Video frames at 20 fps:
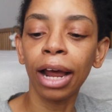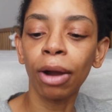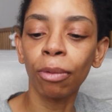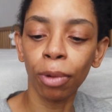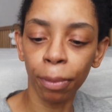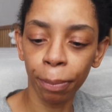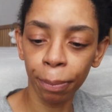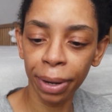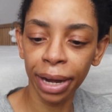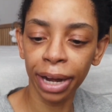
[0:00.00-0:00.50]

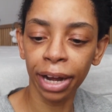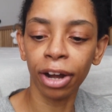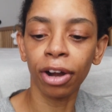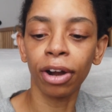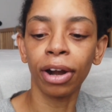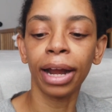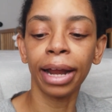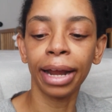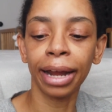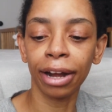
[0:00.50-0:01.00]
repair
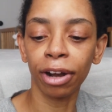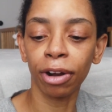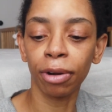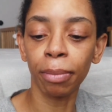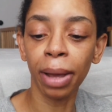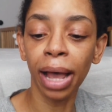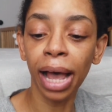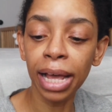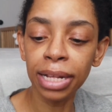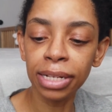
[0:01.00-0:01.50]
hair
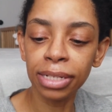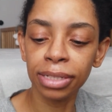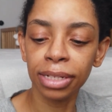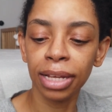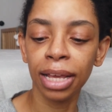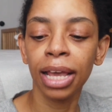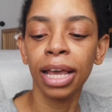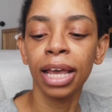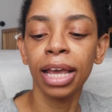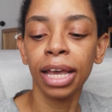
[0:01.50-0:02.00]
mask.
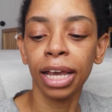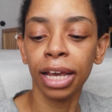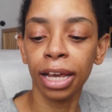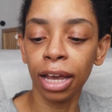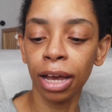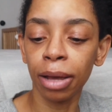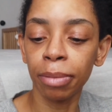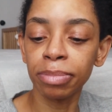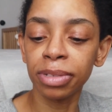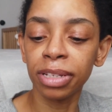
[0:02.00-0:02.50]
It
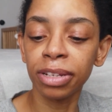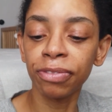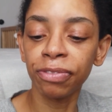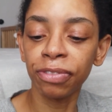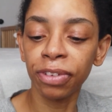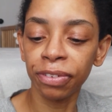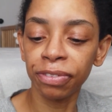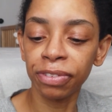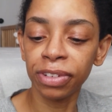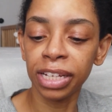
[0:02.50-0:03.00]
comes in
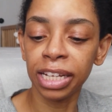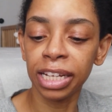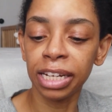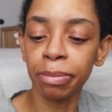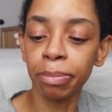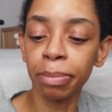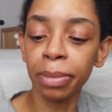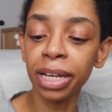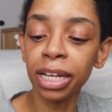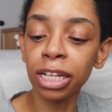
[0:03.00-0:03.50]

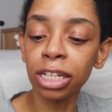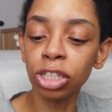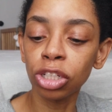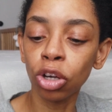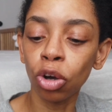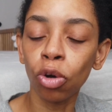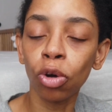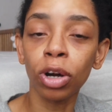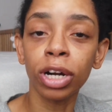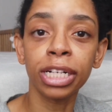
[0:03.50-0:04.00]
15 mils
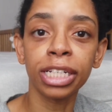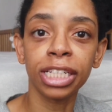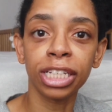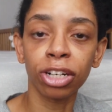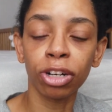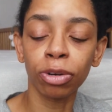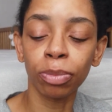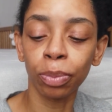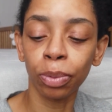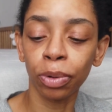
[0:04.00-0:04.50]
or
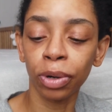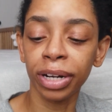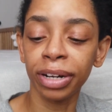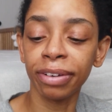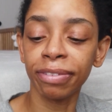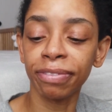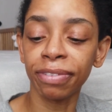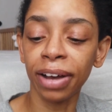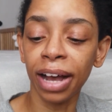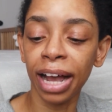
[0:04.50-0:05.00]

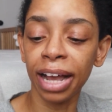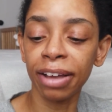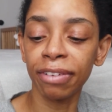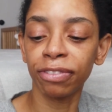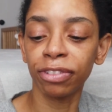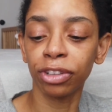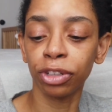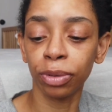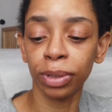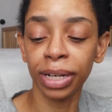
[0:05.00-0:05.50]
0.5
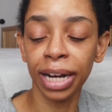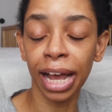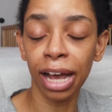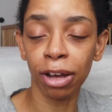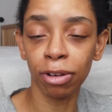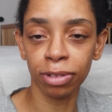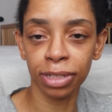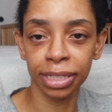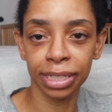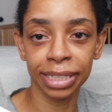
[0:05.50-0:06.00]
fluid
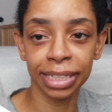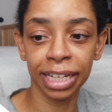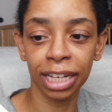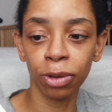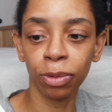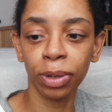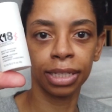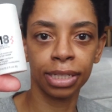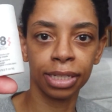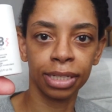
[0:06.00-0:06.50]
ounce
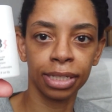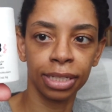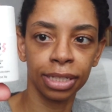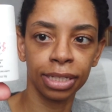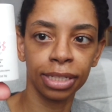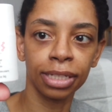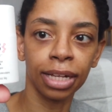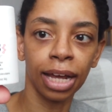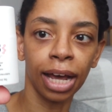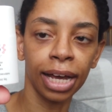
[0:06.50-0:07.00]
liquid. This is the
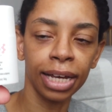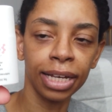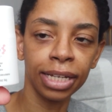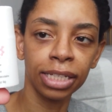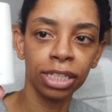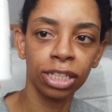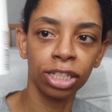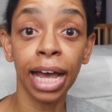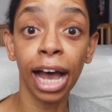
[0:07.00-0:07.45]
size.